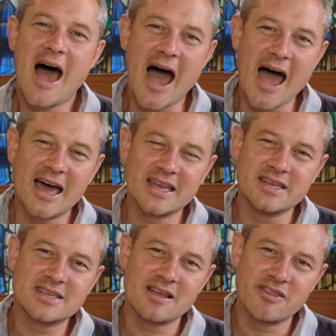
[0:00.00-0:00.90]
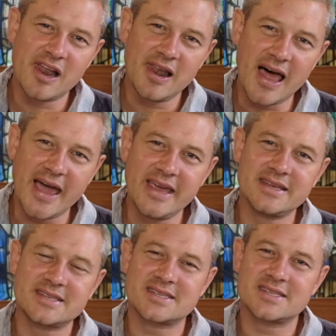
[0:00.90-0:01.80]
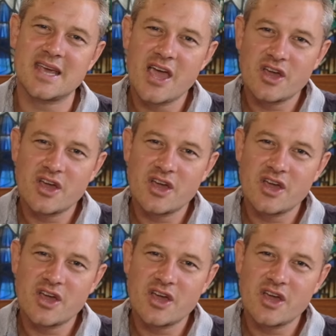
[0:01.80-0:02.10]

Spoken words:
and the lights